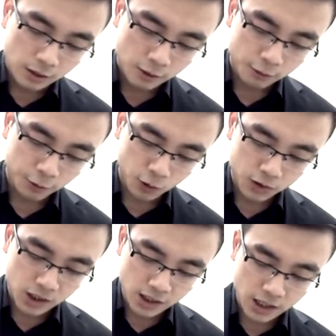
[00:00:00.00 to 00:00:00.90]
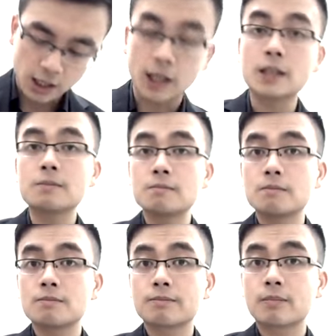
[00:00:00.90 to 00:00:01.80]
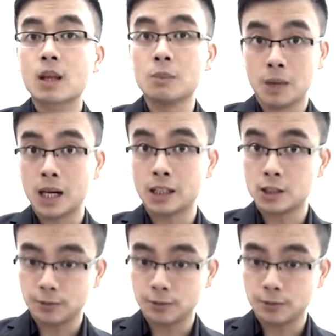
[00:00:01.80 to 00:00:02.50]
forty-nine minus